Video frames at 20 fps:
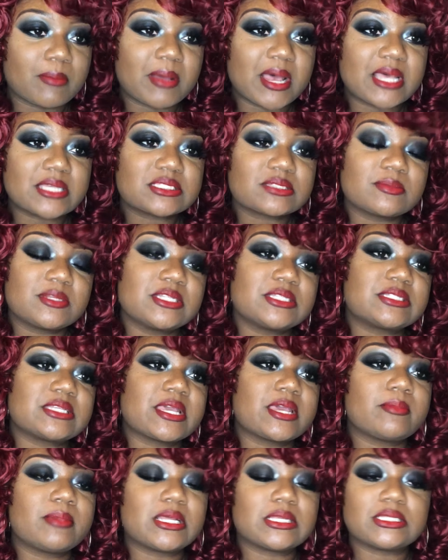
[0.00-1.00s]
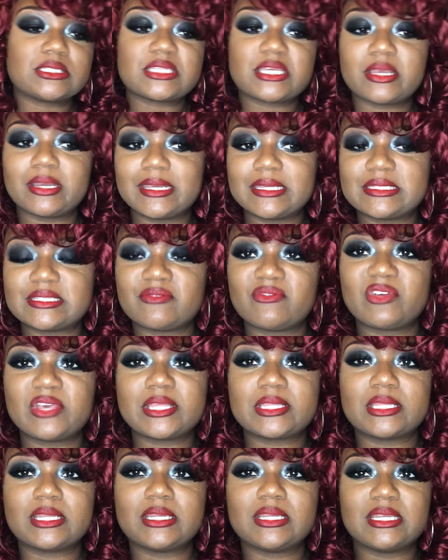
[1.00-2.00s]
possibly say about this hair is the
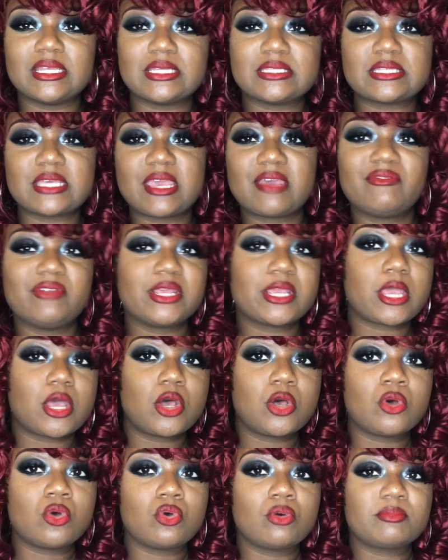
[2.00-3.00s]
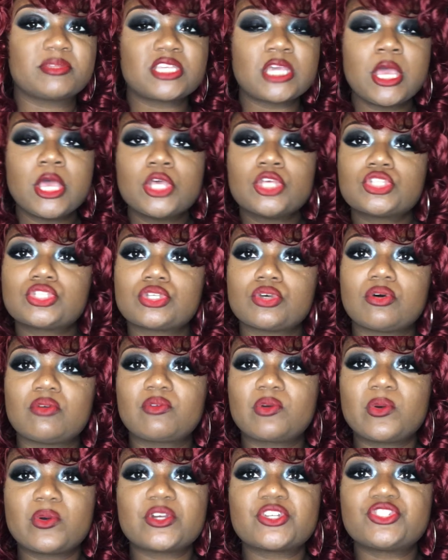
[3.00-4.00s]
fact that it doesn't have any combs. So of
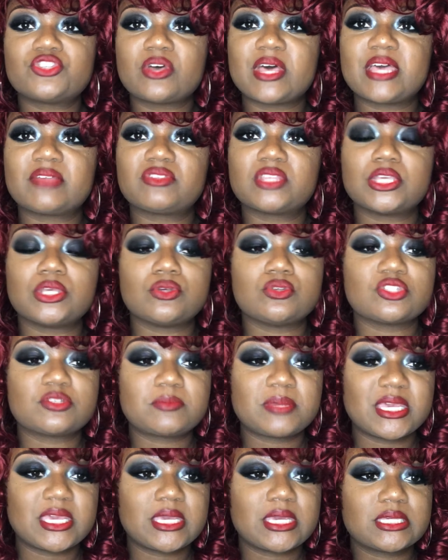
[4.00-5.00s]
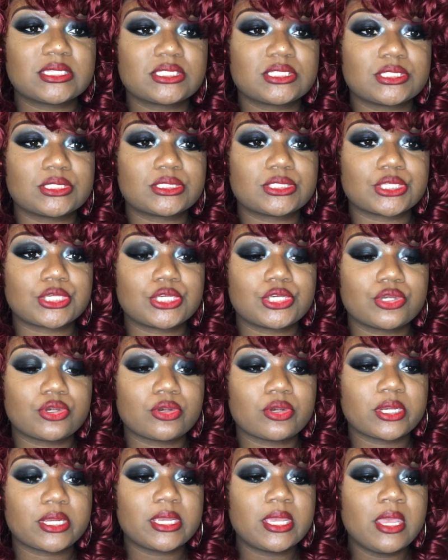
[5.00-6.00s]
course you'll have to use pins to
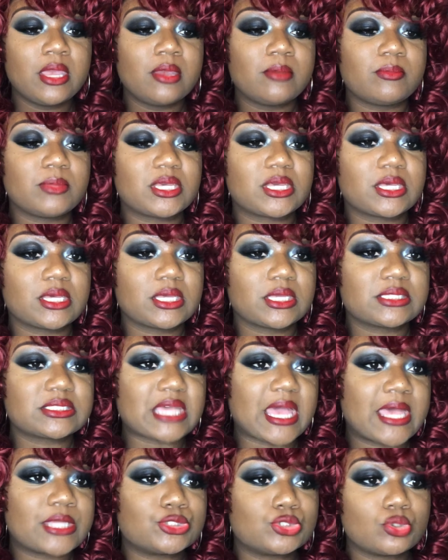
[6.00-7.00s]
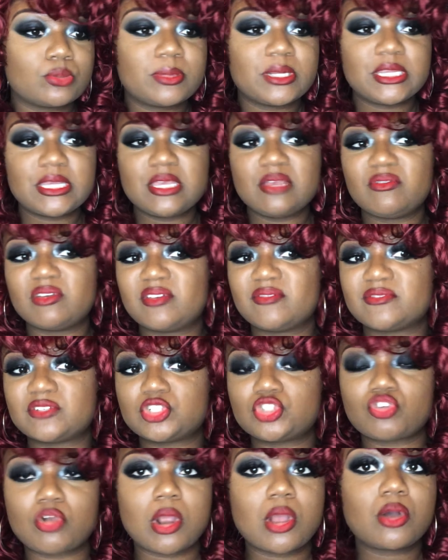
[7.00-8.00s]
secure it, because I do believe if a
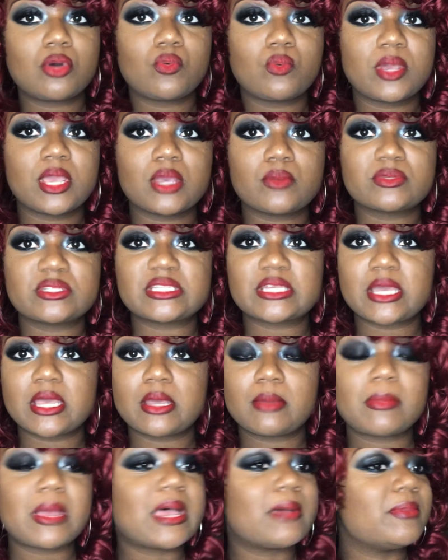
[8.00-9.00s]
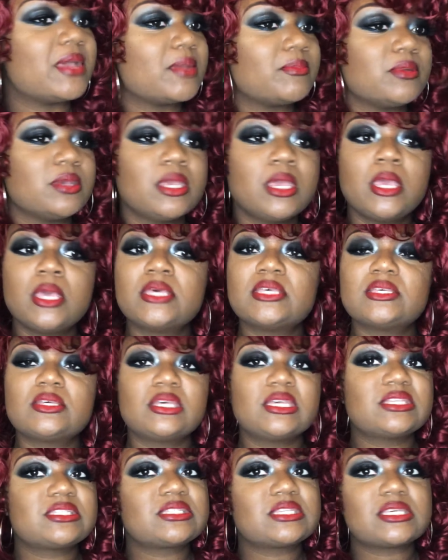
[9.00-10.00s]
strong wind was to come by, baby,
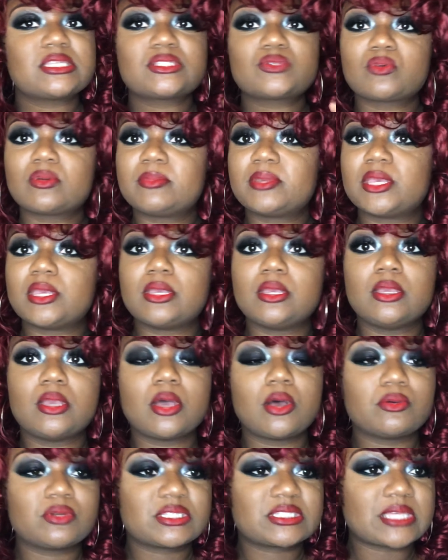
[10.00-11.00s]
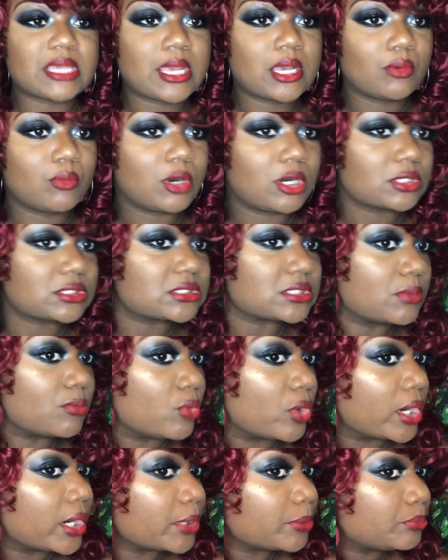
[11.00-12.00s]
sis would be on the sidewalk
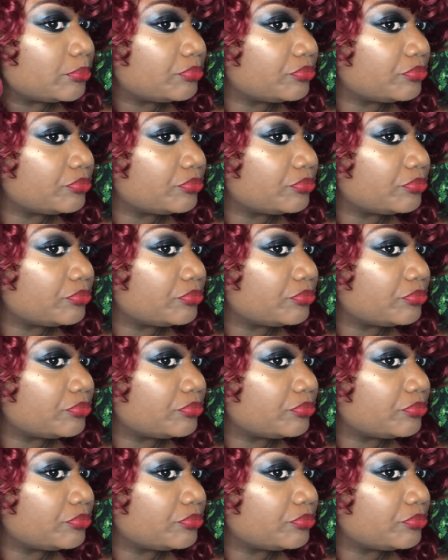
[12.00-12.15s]
somewhere.